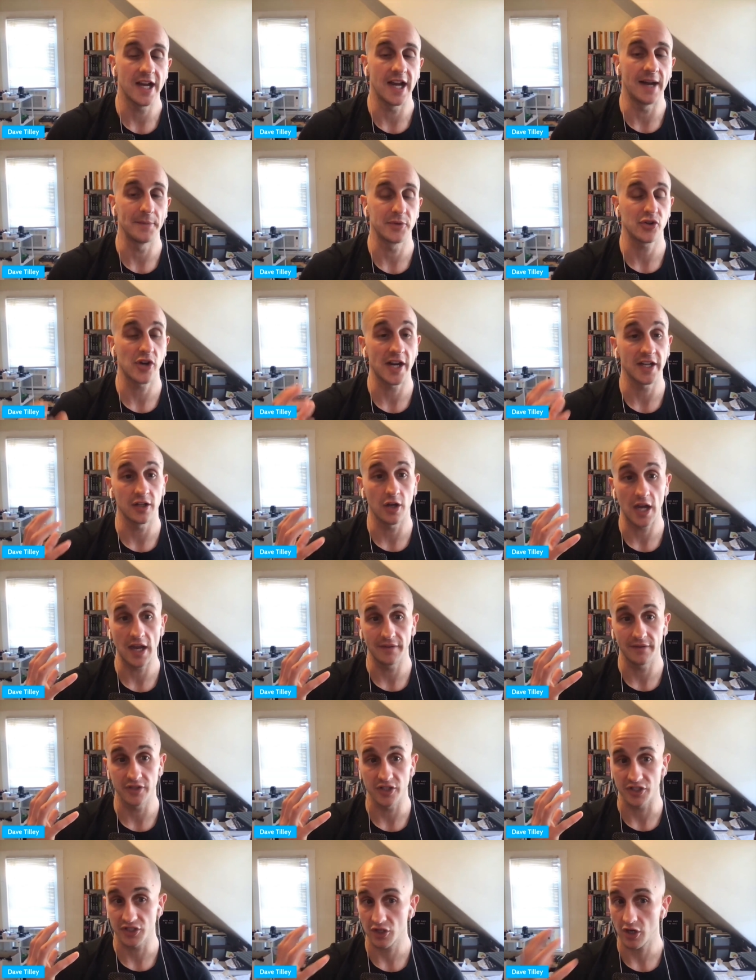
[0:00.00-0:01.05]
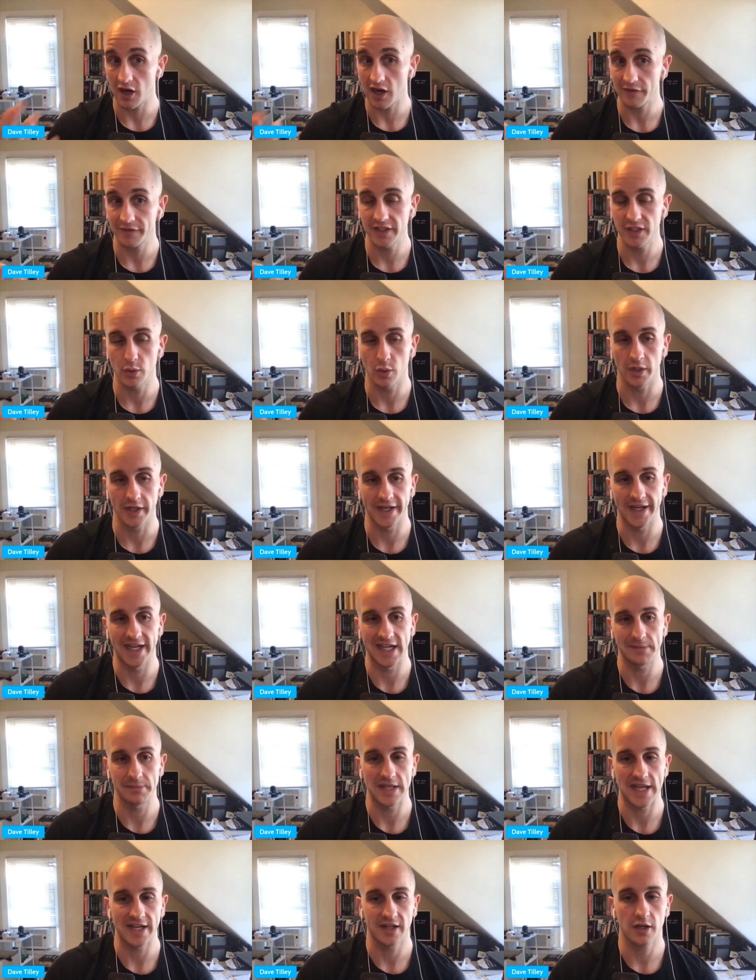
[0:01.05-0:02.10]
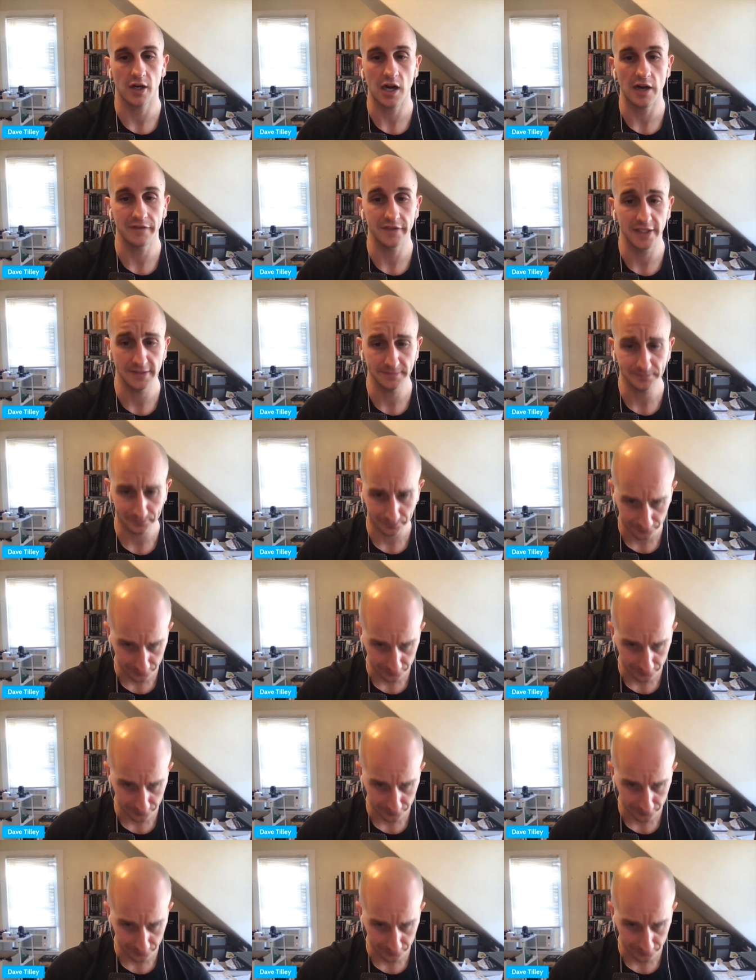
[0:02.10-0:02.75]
Trying to have just coffee, organic black coffee.